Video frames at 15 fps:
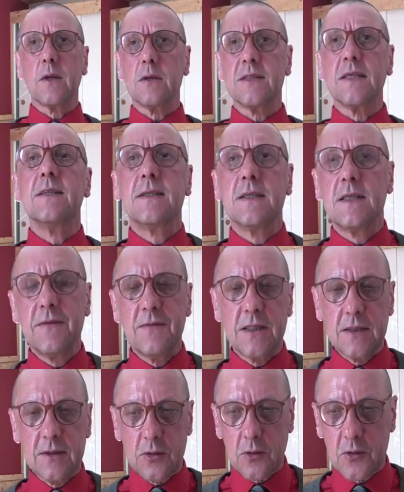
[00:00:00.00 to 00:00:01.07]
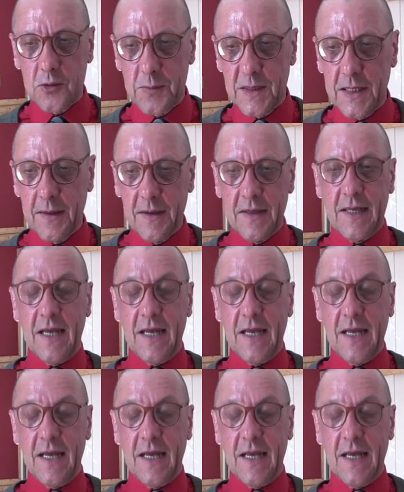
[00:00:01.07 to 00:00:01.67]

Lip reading: sensitivity, so to speak.